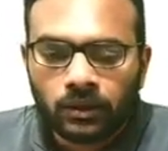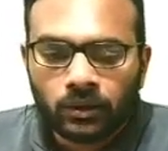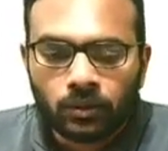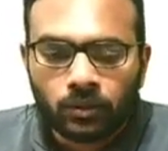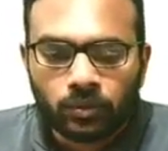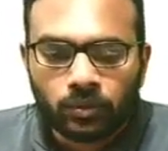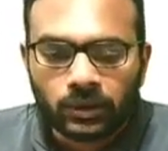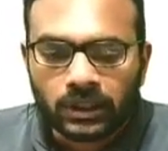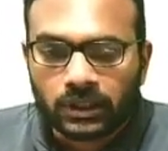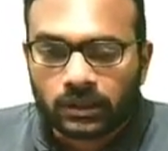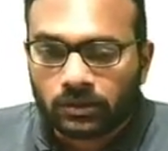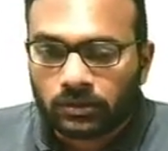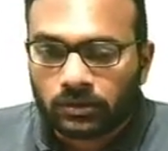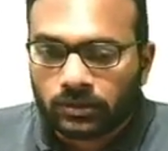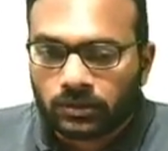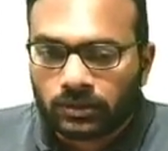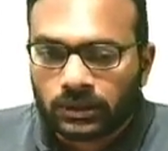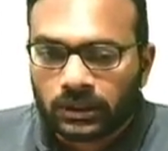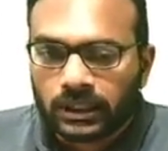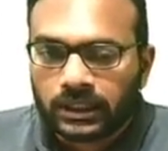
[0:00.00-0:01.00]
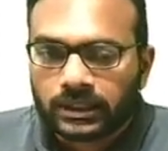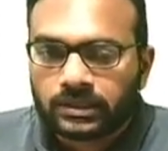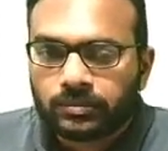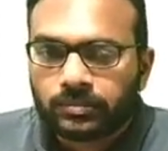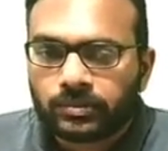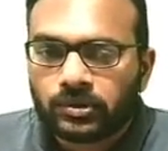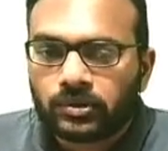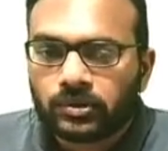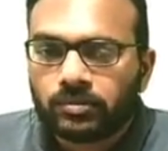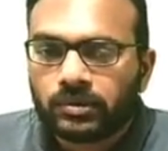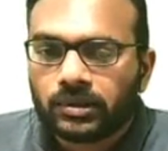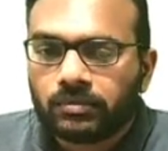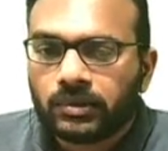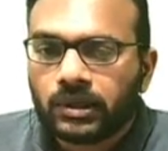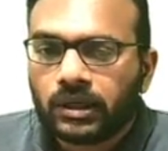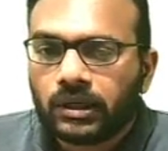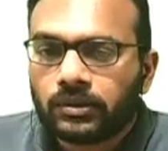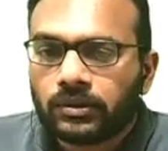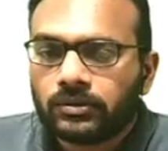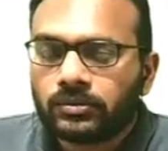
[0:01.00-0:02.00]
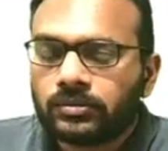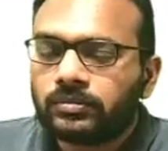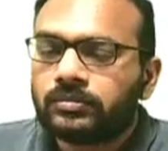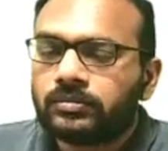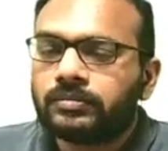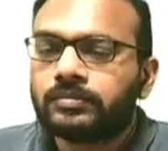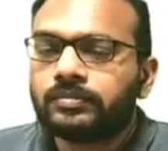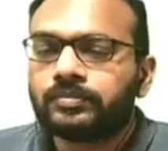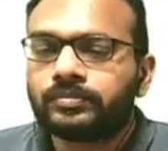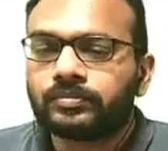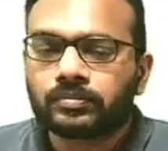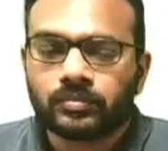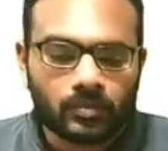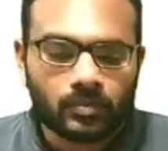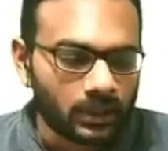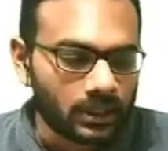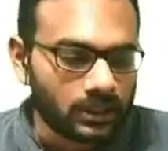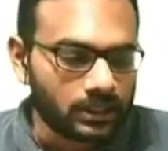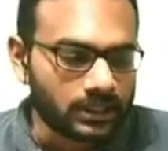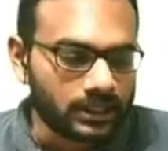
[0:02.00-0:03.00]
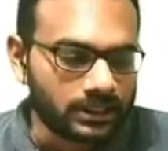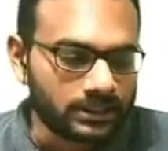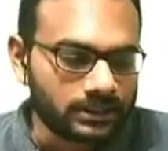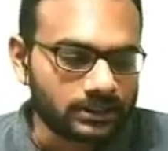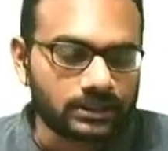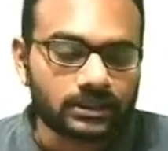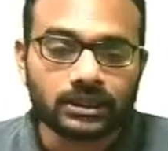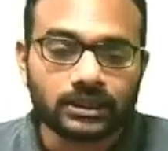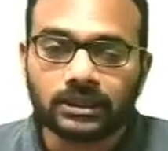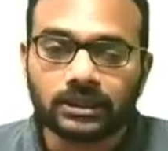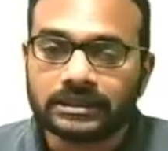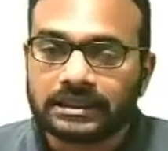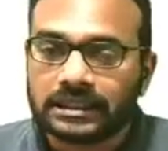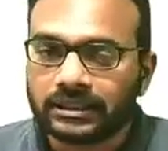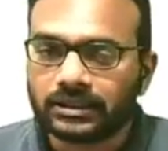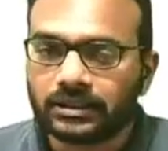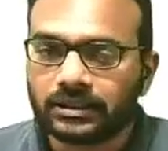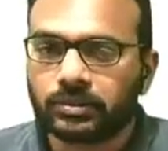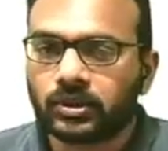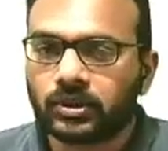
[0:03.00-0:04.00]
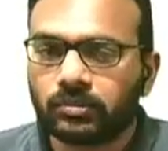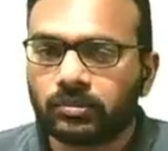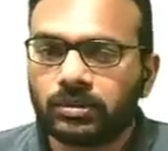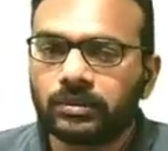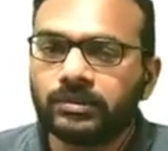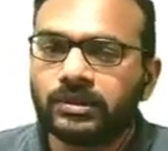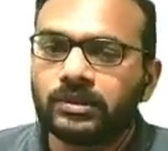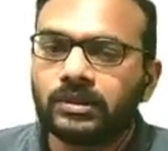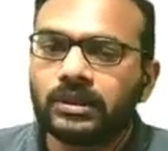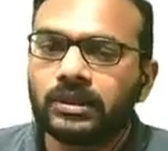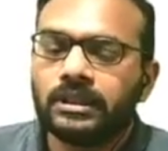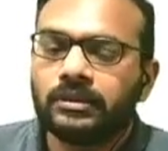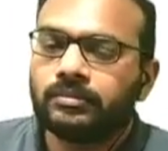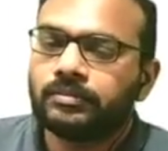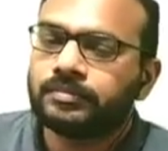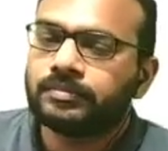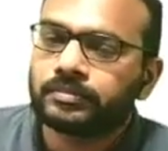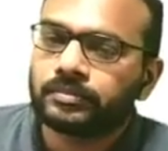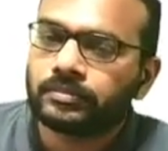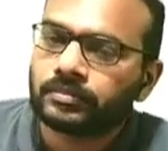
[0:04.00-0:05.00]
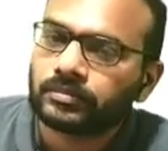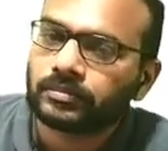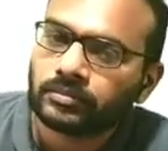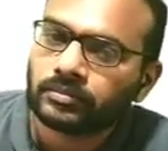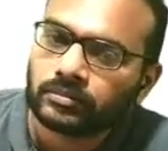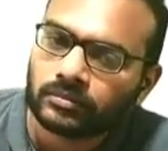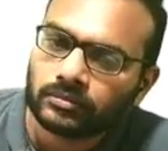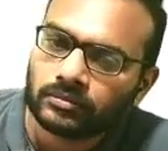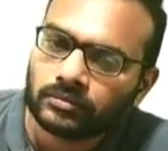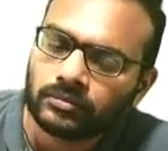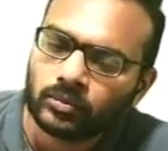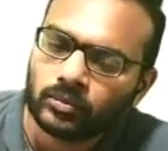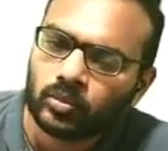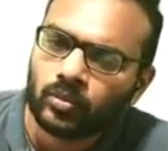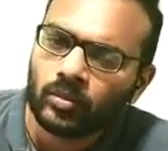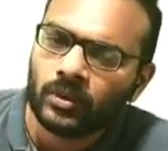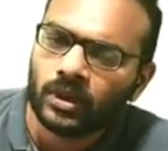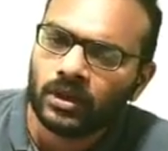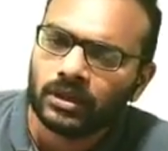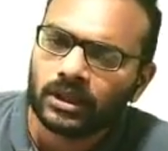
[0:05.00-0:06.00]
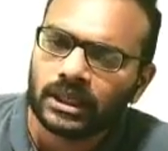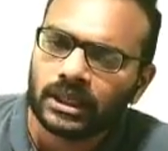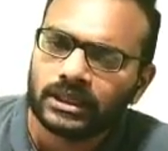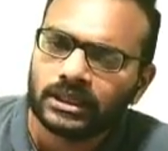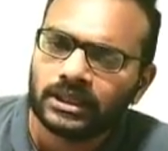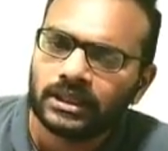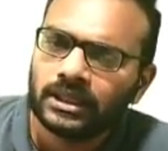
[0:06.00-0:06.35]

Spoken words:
We can go to the next problem now. That's the 6th problem today. All right.